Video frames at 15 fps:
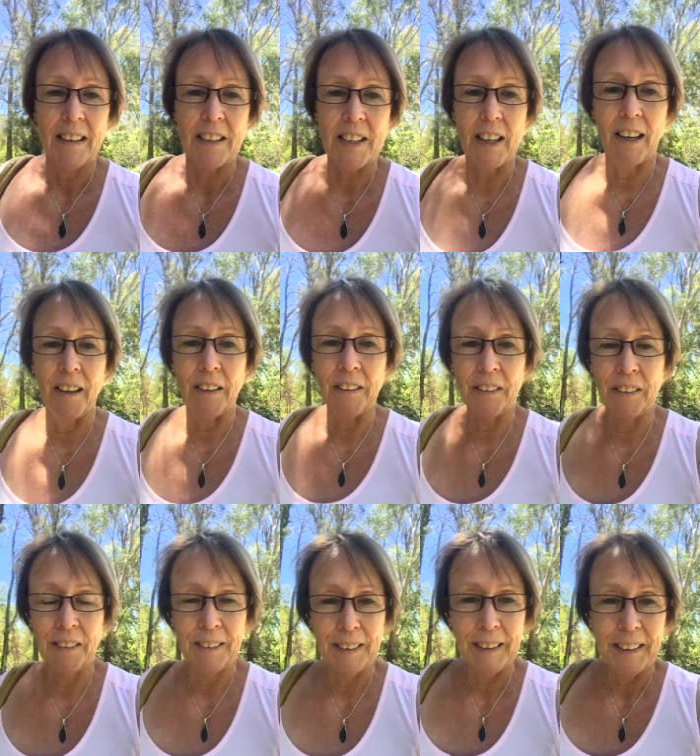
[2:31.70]
So
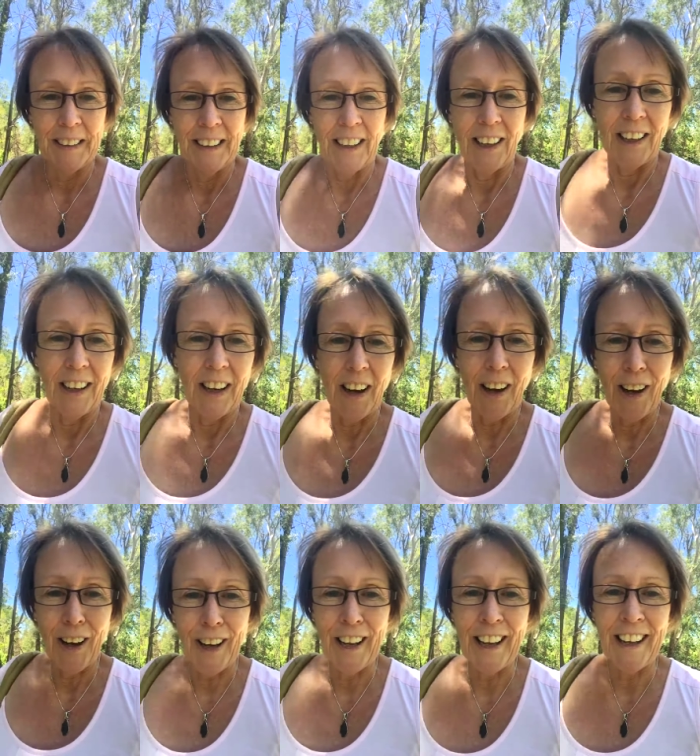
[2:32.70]

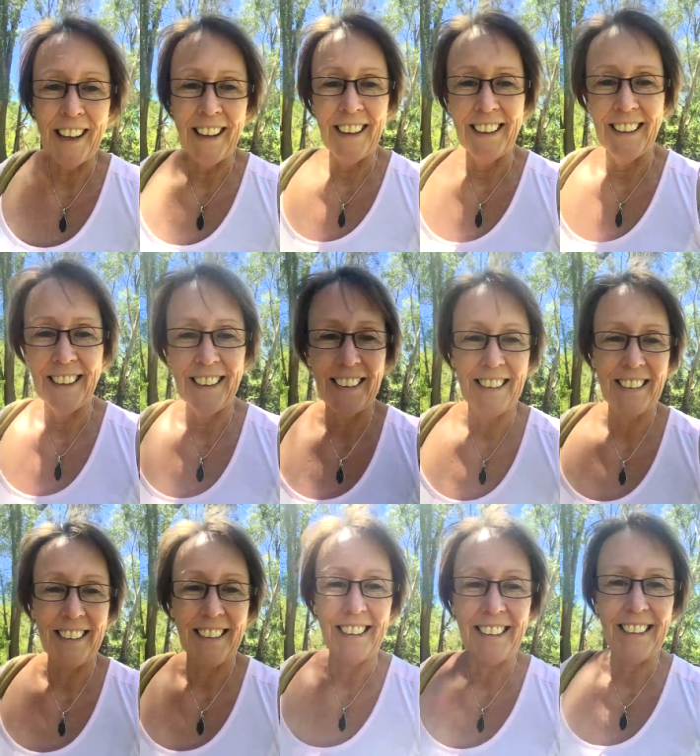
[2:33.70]
I
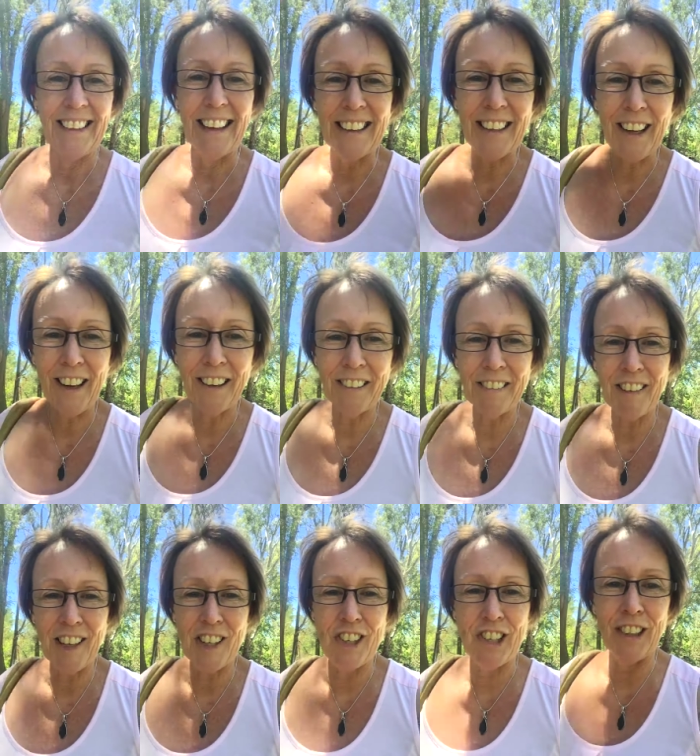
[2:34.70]

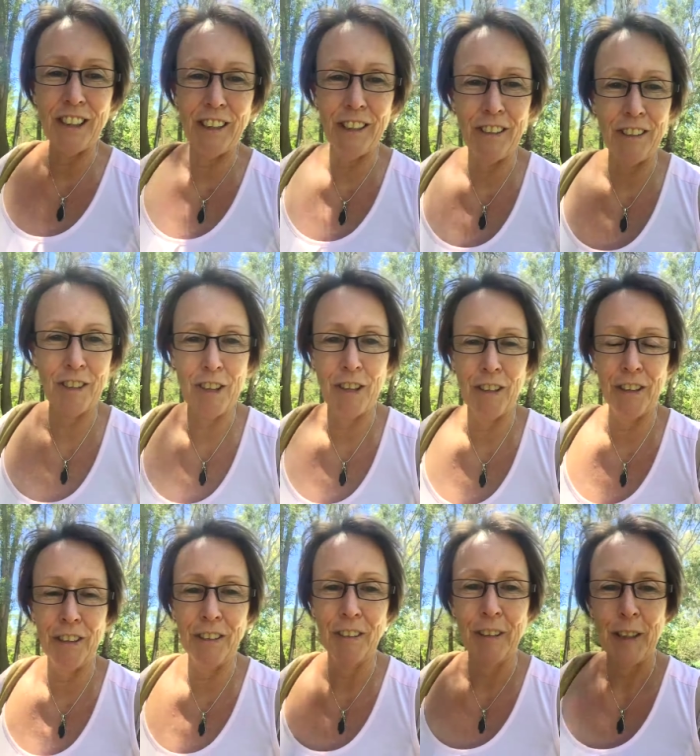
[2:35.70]
encourage you
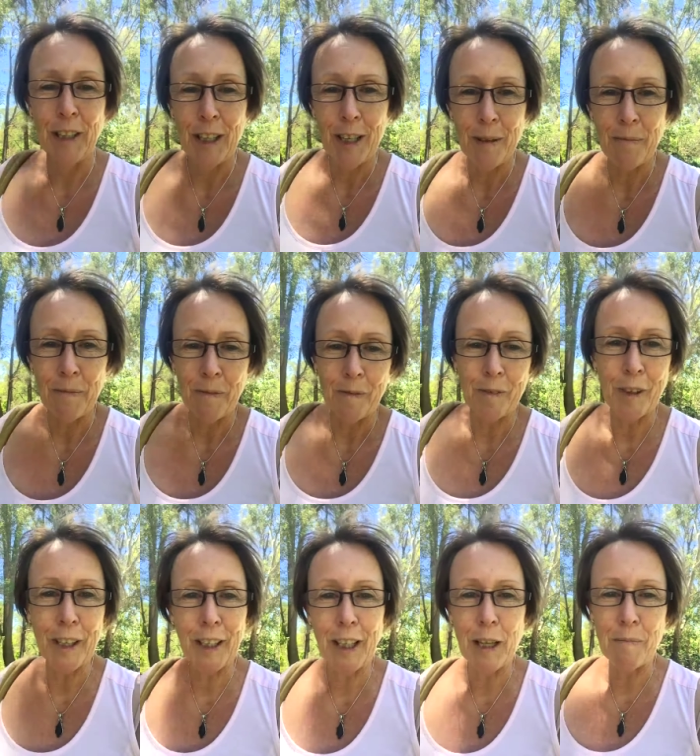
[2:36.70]
to
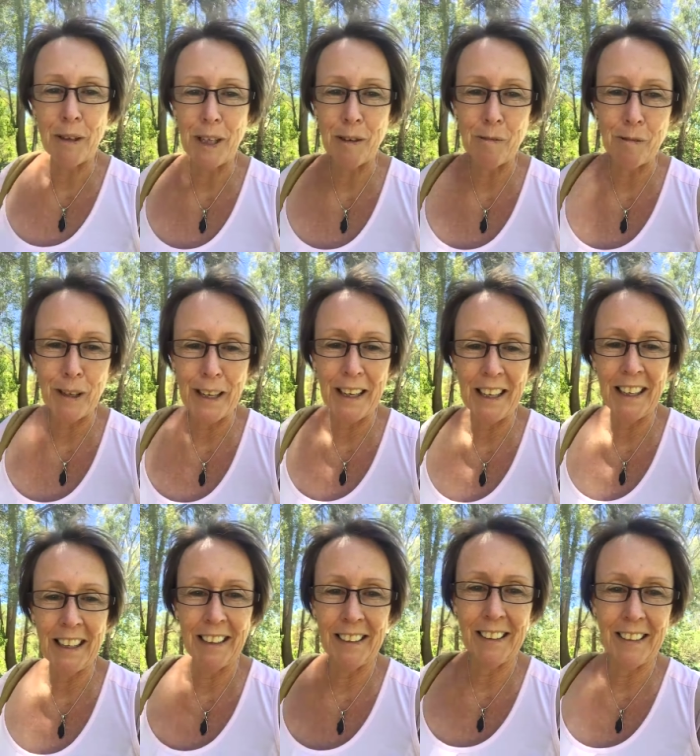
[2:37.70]
really be
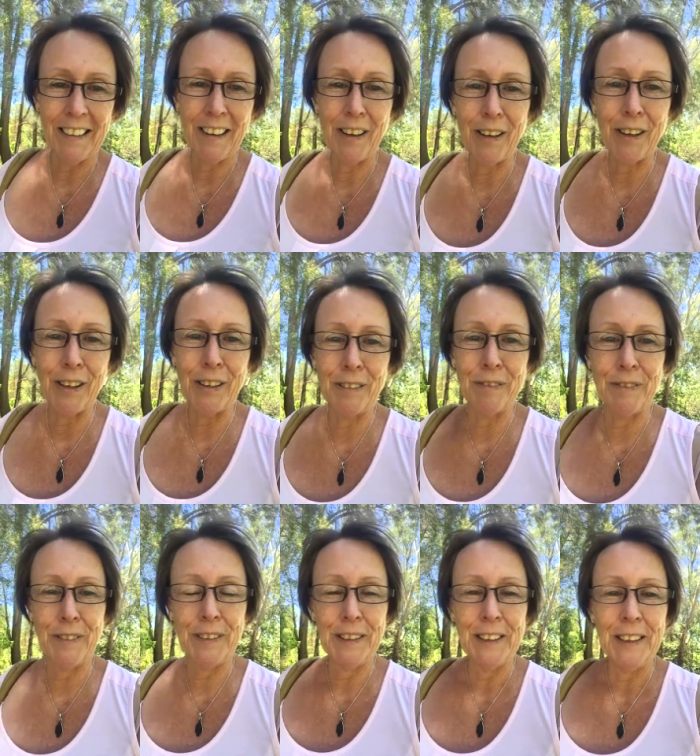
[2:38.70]
aware of
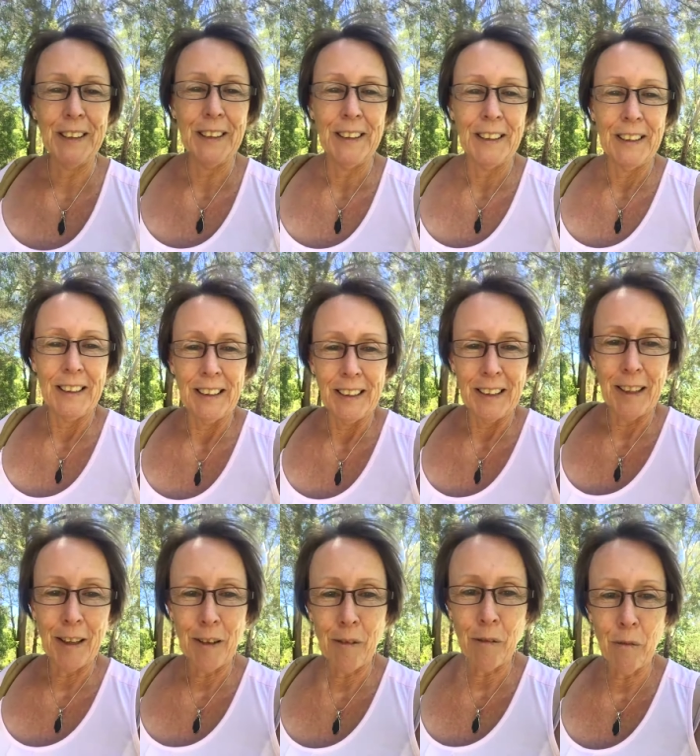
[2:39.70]

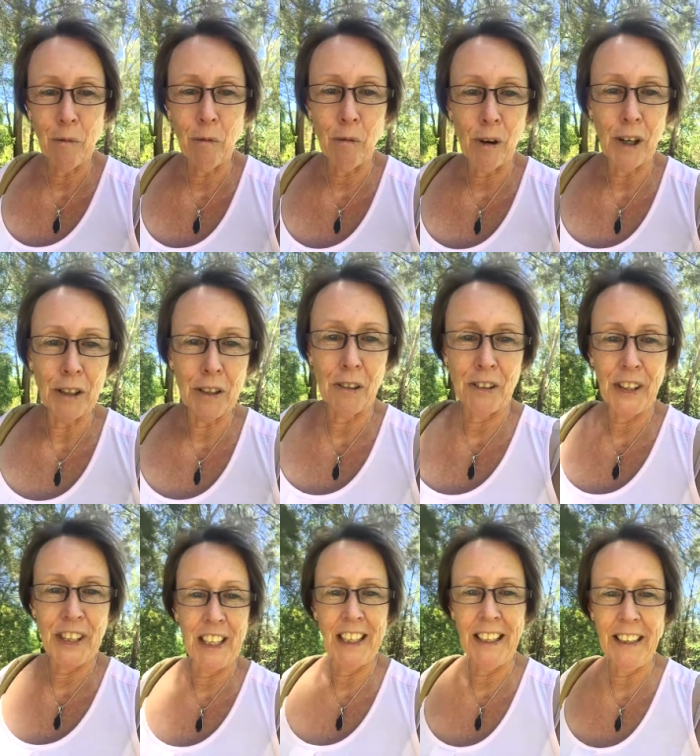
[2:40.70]
you know what you're
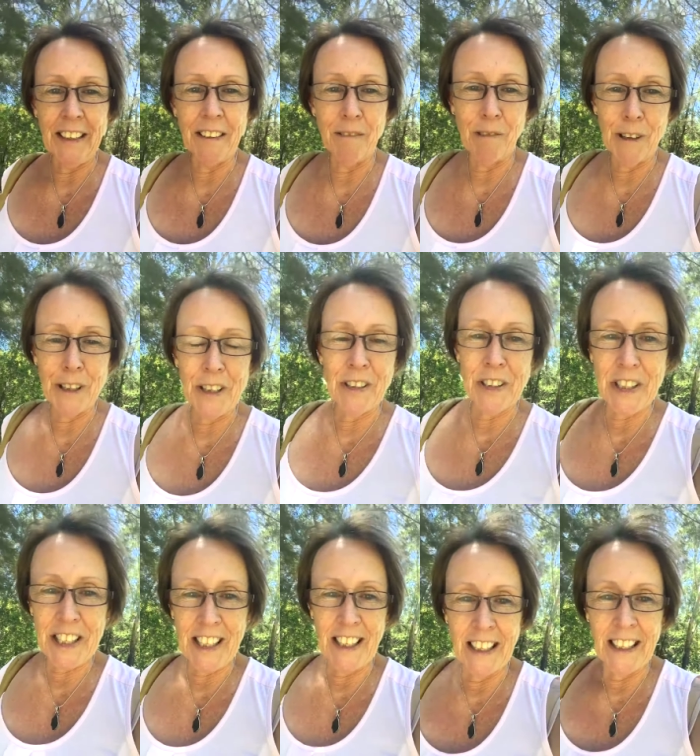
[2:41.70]
thinking and what you're
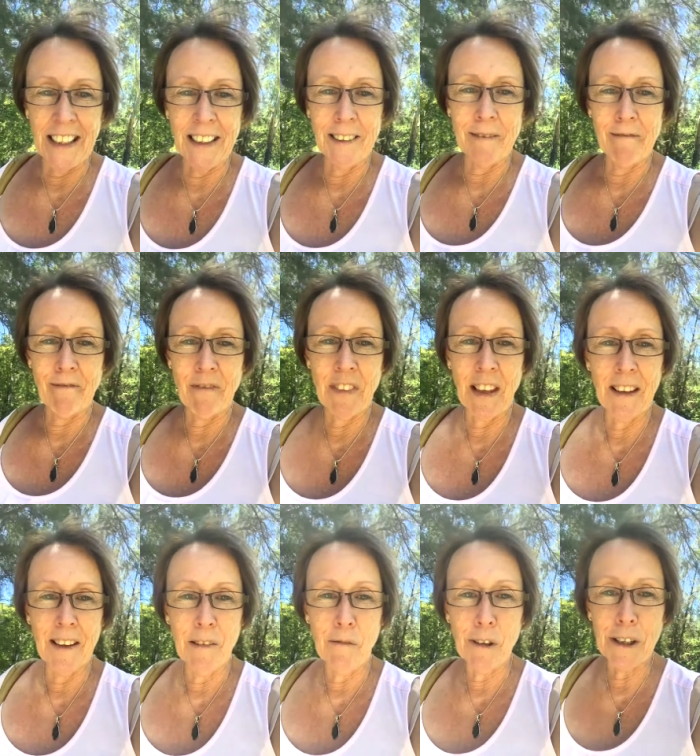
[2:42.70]
saying,
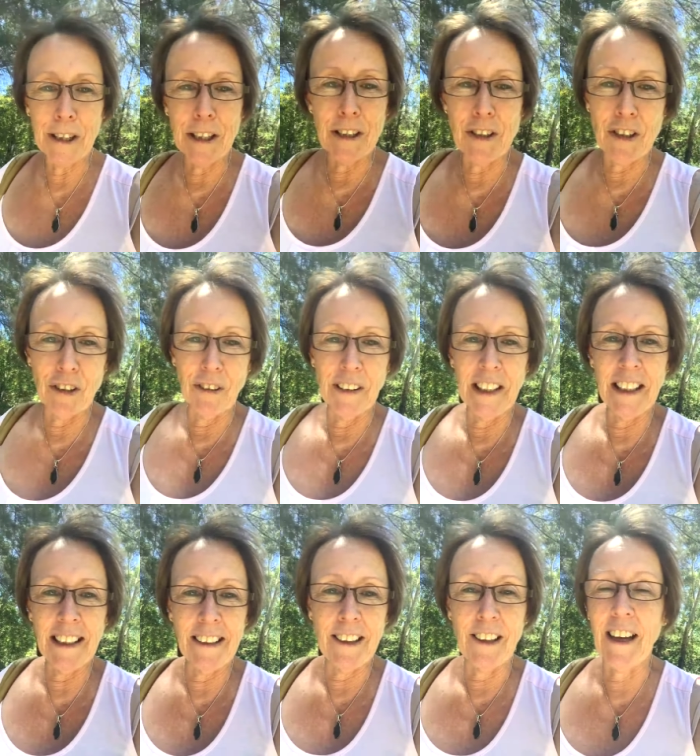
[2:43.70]
what you're
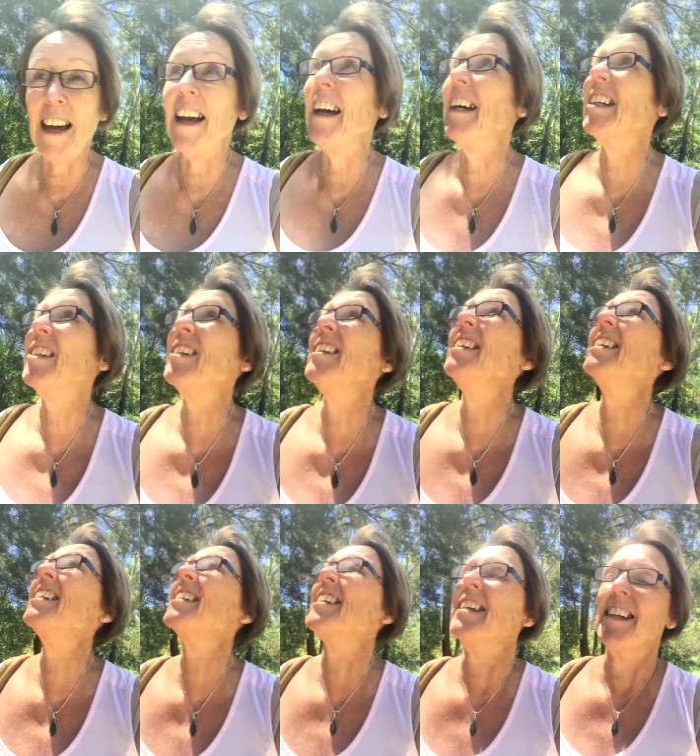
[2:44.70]
doing, your
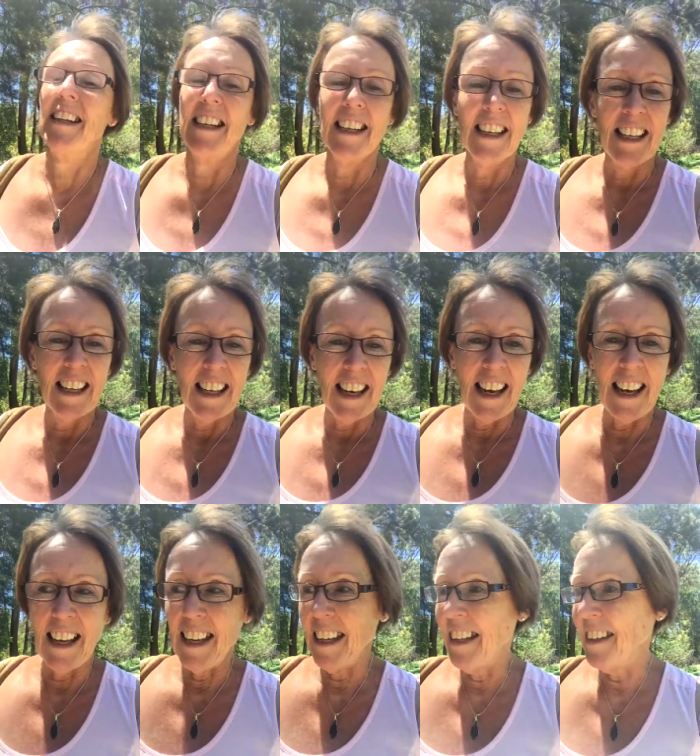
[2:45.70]
actions
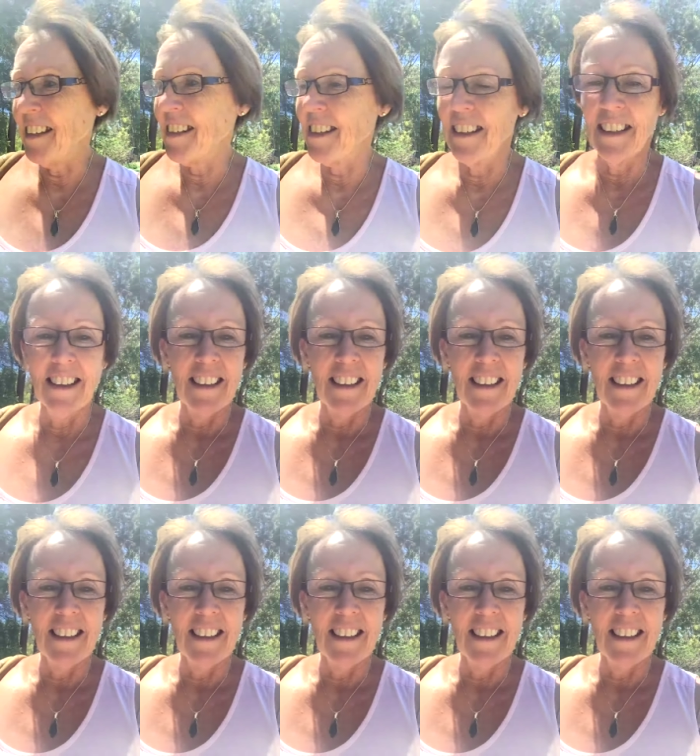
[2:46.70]
and